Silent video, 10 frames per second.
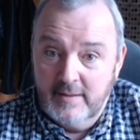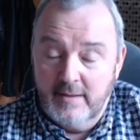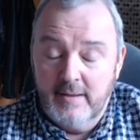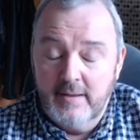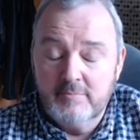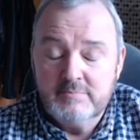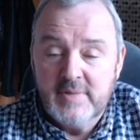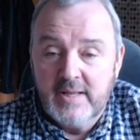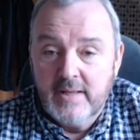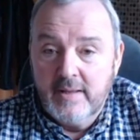
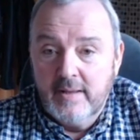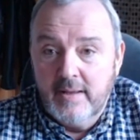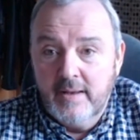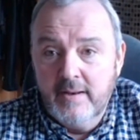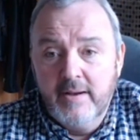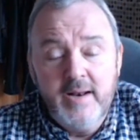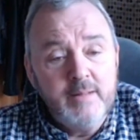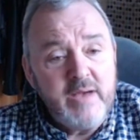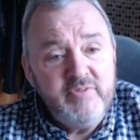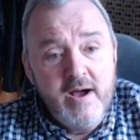Um, and I ended
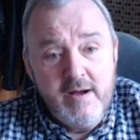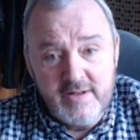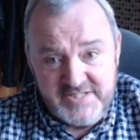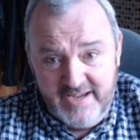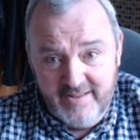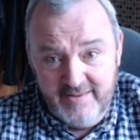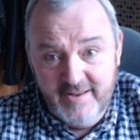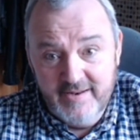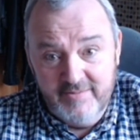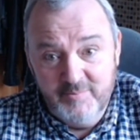up having a heart attack at the
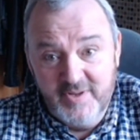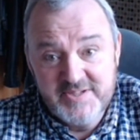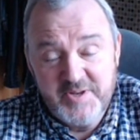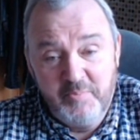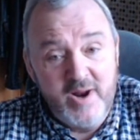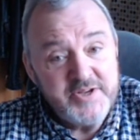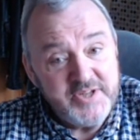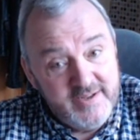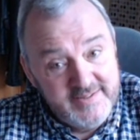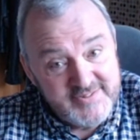end of it because of the
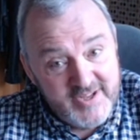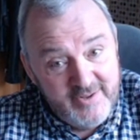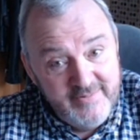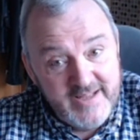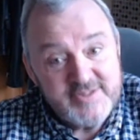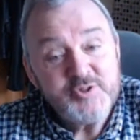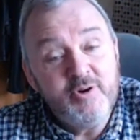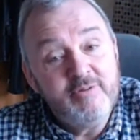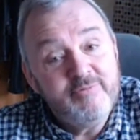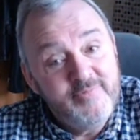pressure. So that
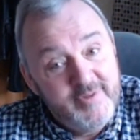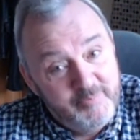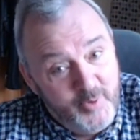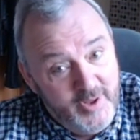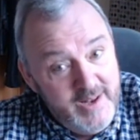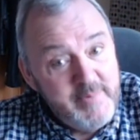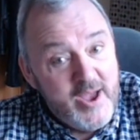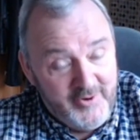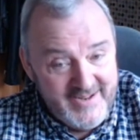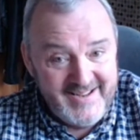sort of put a
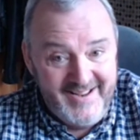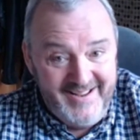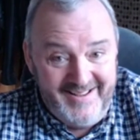limit on it.